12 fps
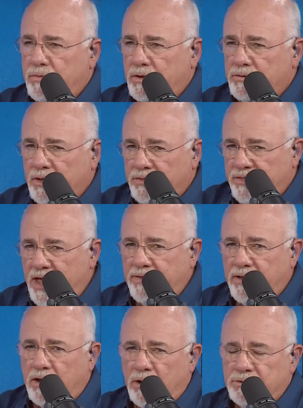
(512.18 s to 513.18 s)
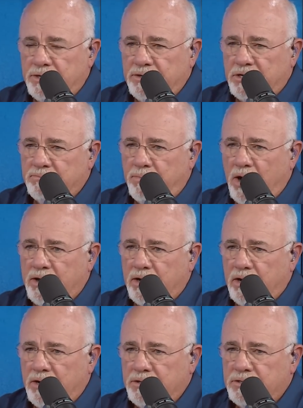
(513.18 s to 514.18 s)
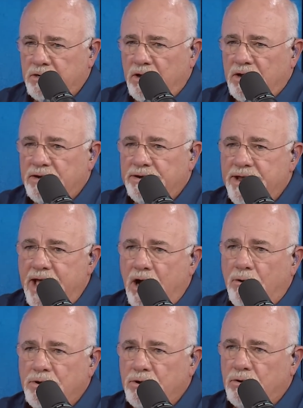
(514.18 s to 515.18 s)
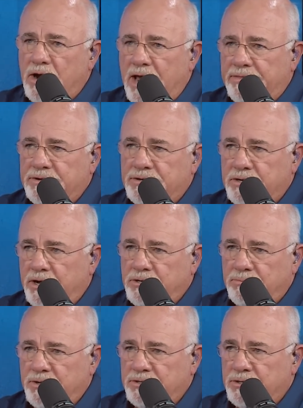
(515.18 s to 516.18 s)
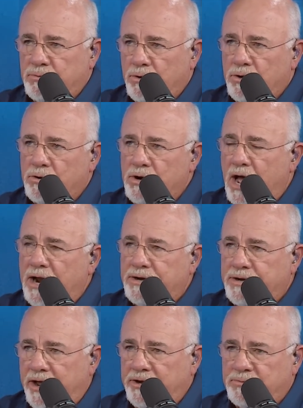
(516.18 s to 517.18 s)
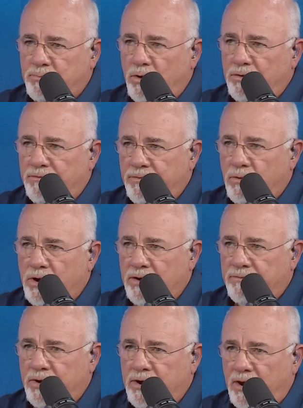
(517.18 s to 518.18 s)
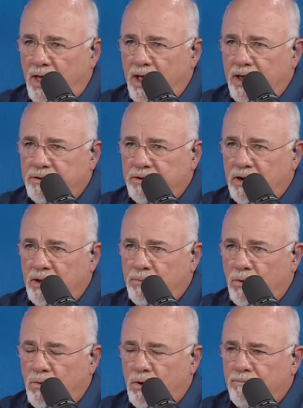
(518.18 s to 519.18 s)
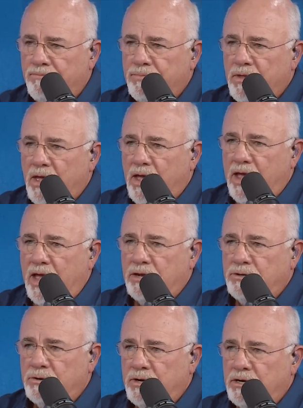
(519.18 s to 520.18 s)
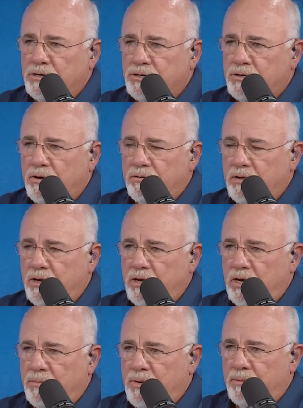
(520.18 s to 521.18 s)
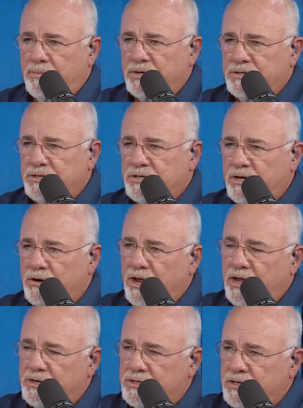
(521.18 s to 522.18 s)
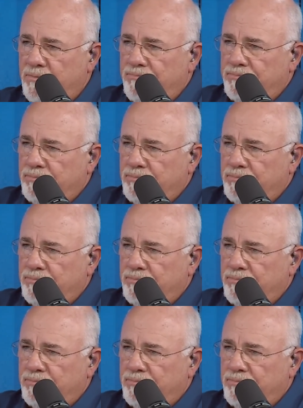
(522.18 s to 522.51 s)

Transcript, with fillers: the, the thing that goes in this bucket is now you're at the stage of business where you're not desperate for every client anymore, and you need to start thinking about business. There is